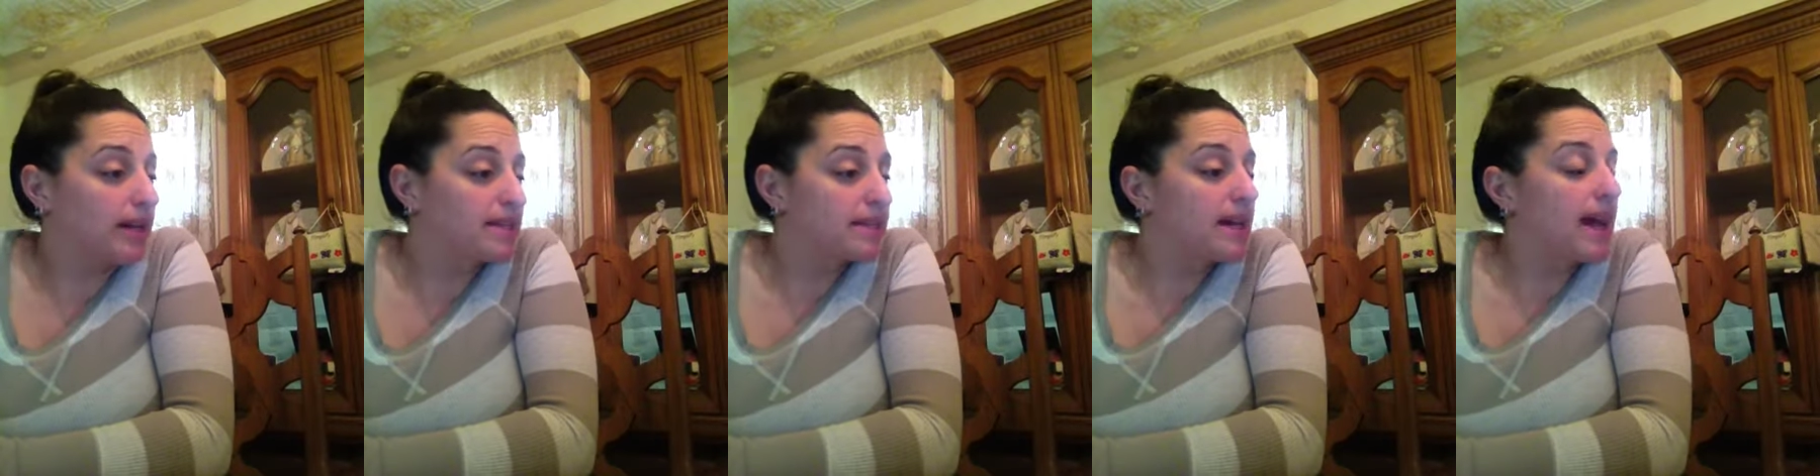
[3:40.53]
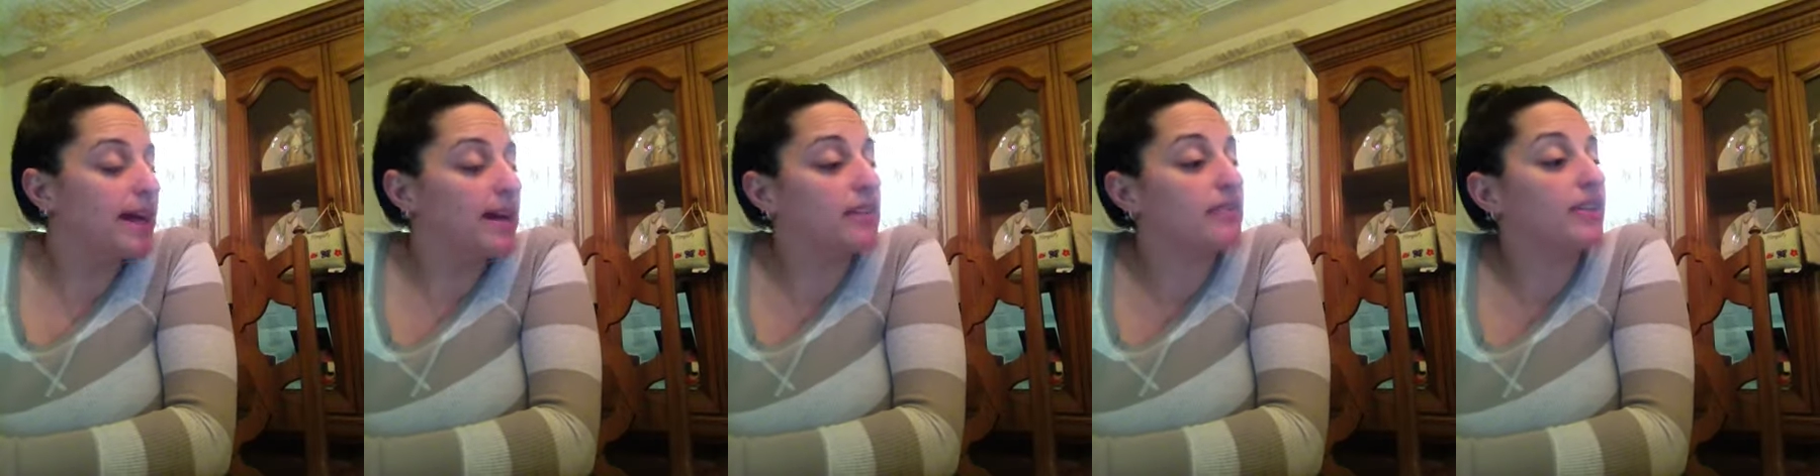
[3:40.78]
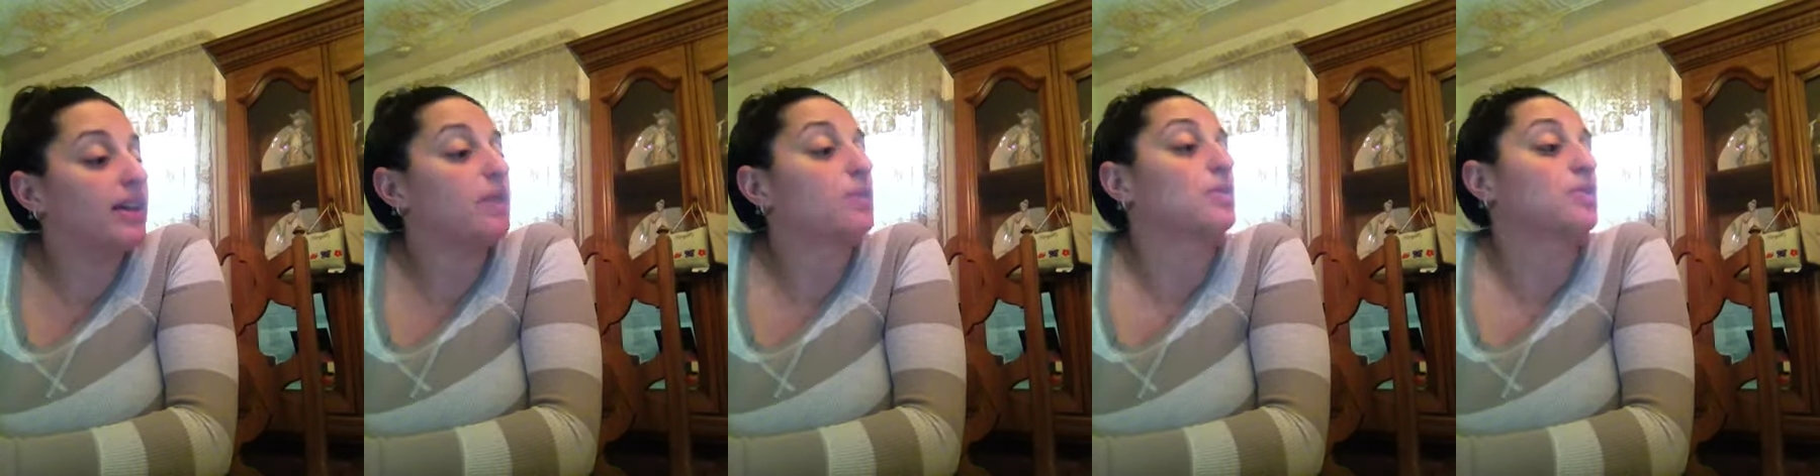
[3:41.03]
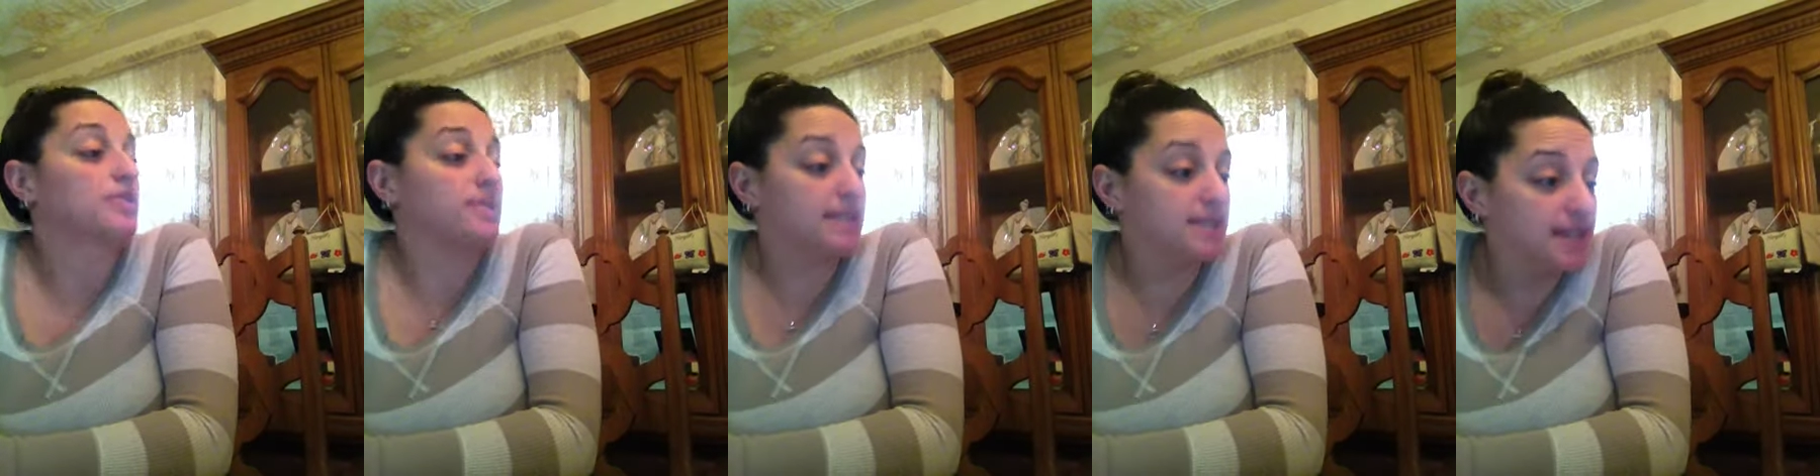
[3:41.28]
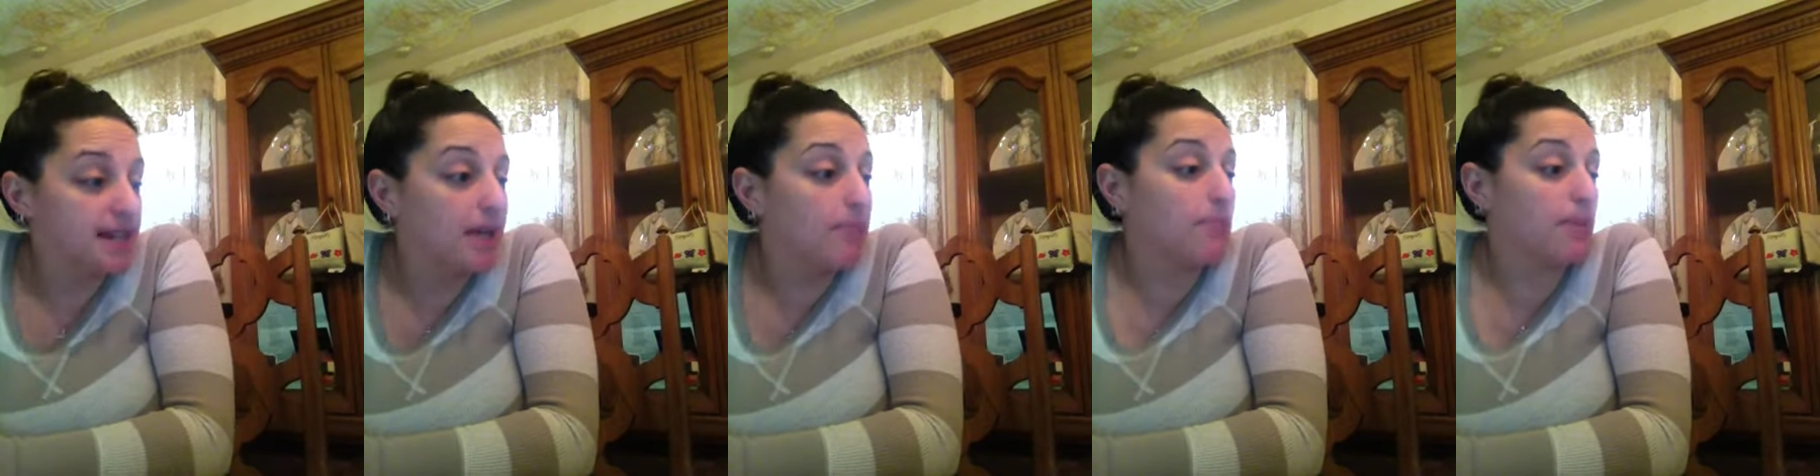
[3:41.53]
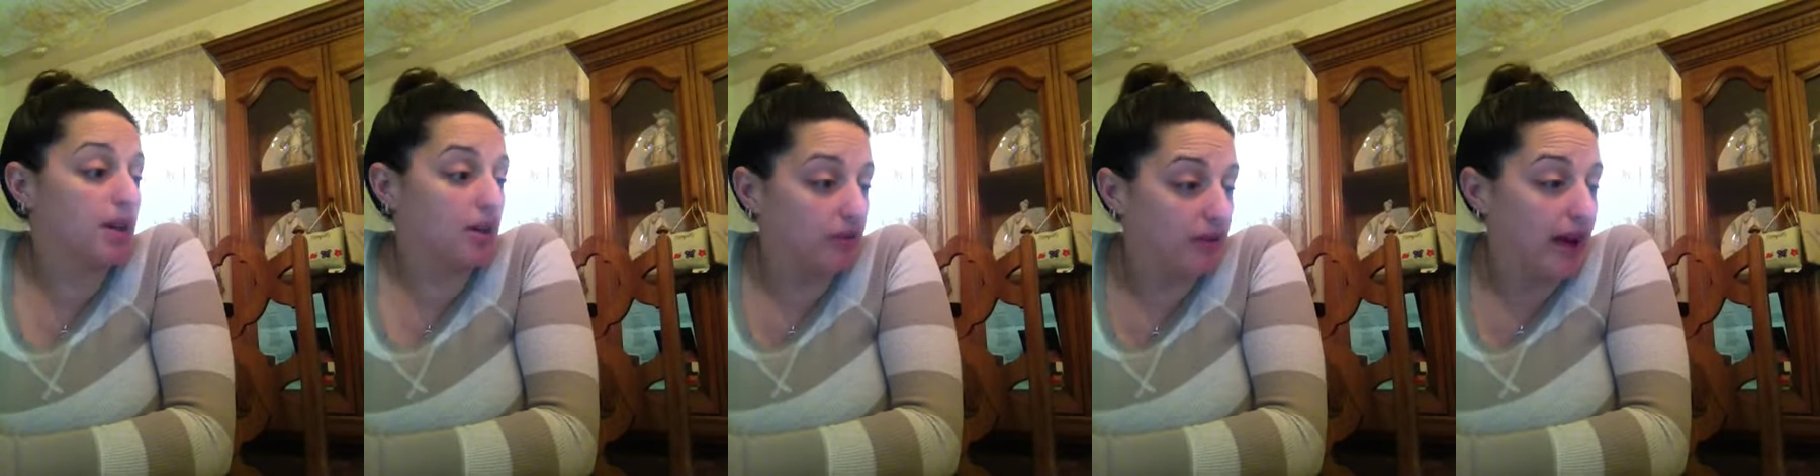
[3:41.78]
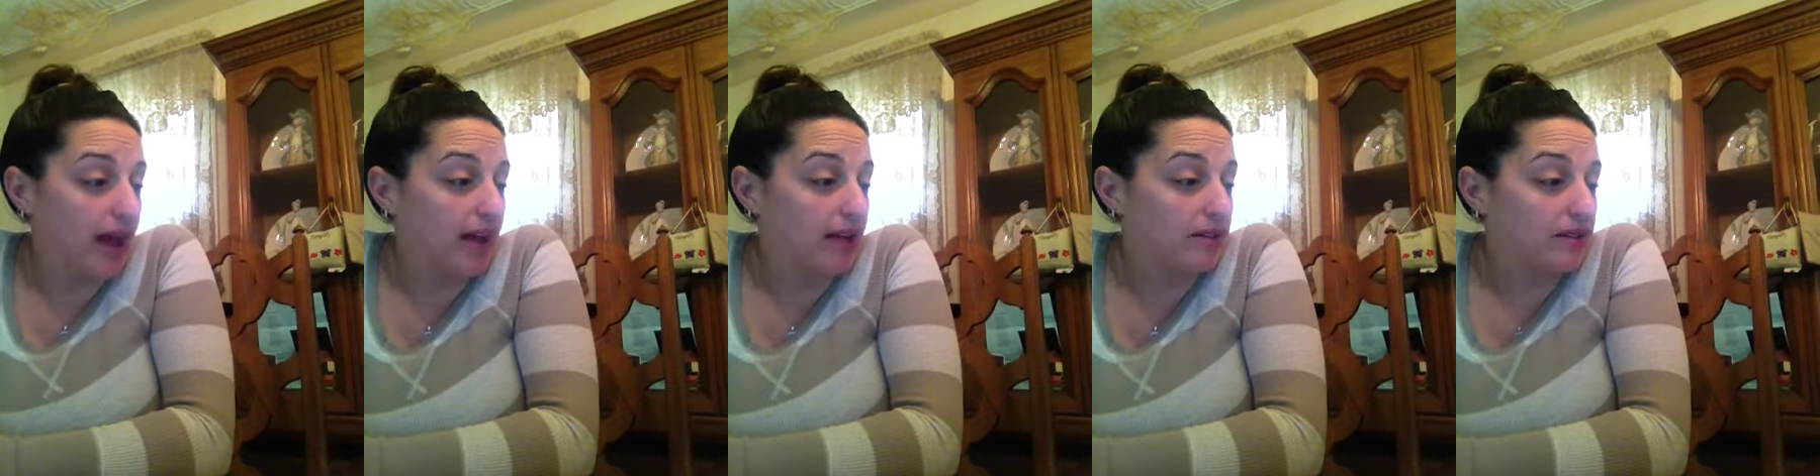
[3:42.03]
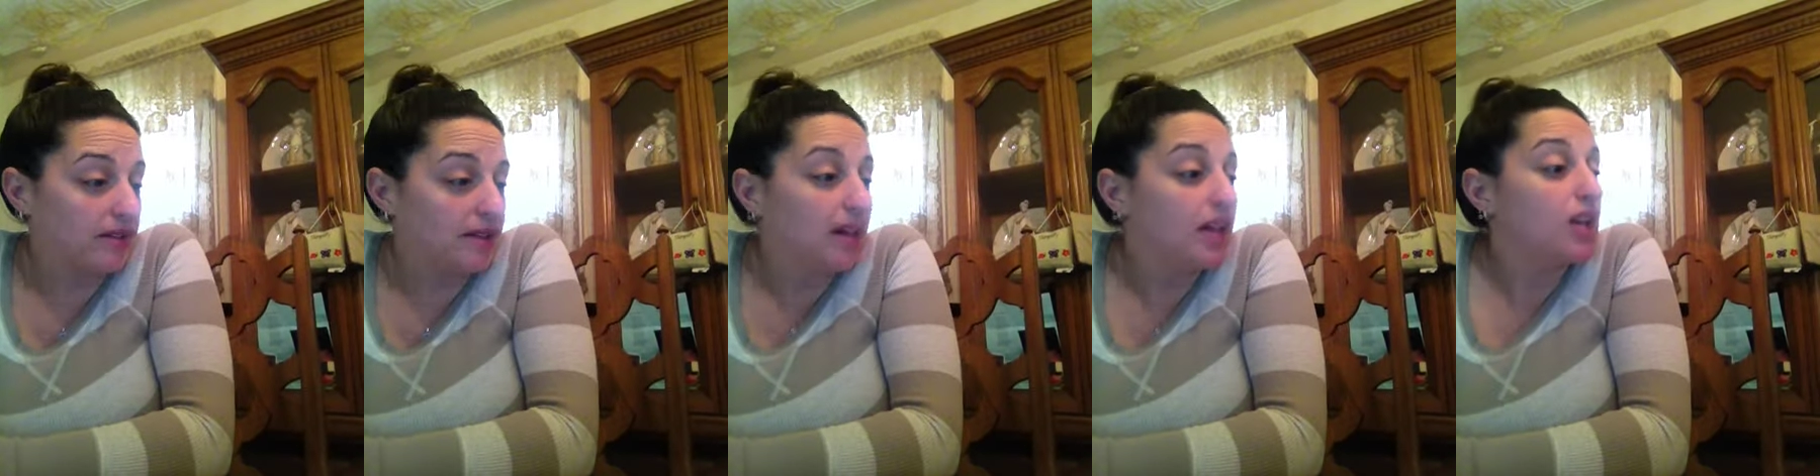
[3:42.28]
it's kind of like we're skipping
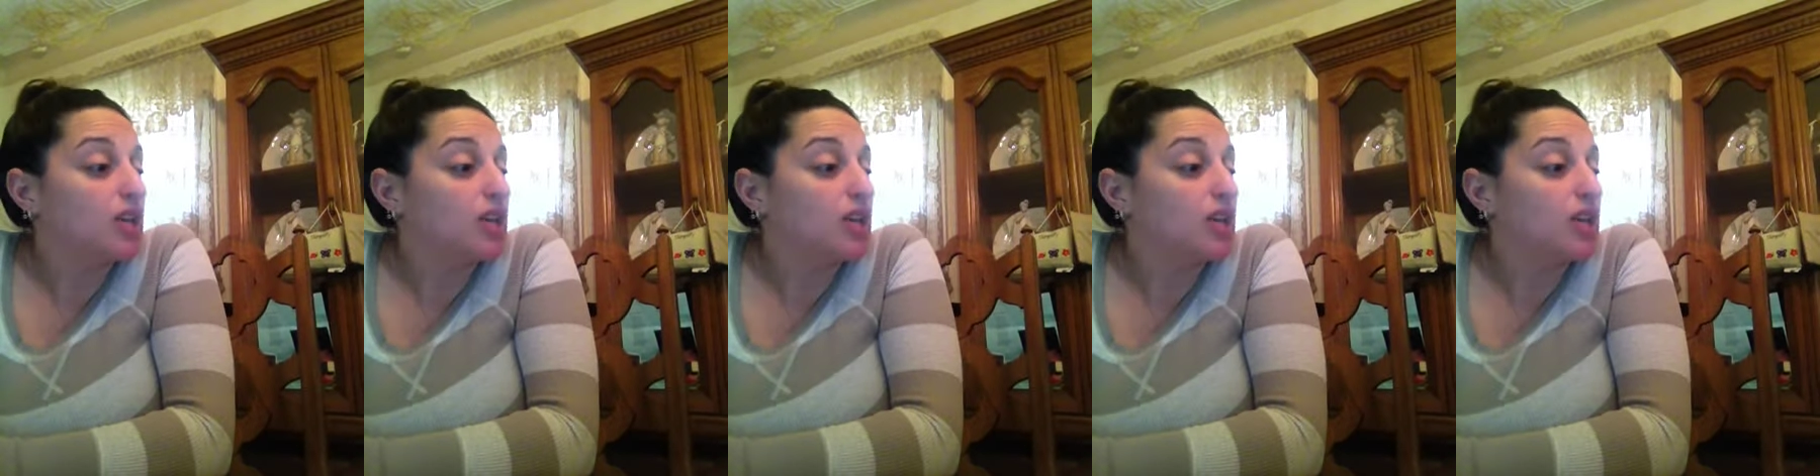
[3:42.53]
around.